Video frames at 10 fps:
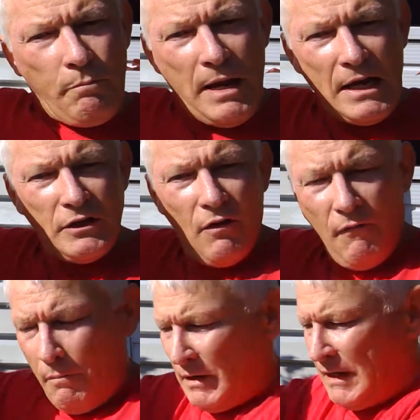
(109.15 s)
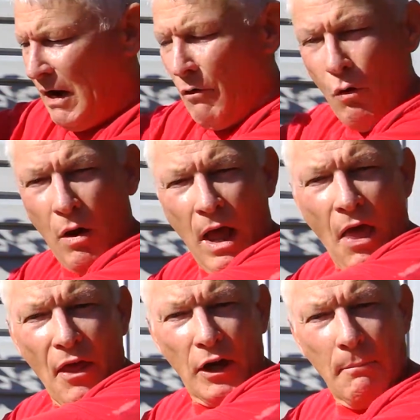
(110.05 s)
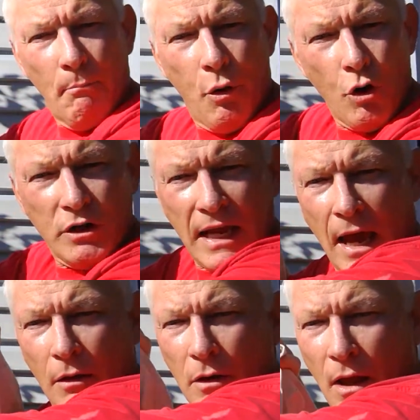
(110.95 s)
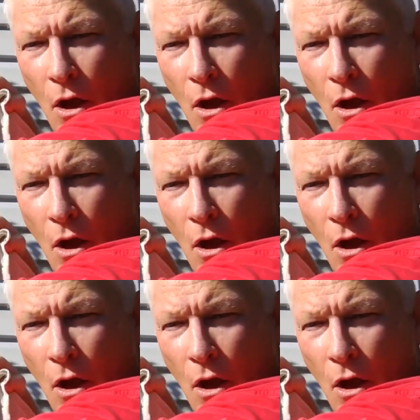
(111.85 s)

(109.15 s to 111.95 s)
piece of material that I can put down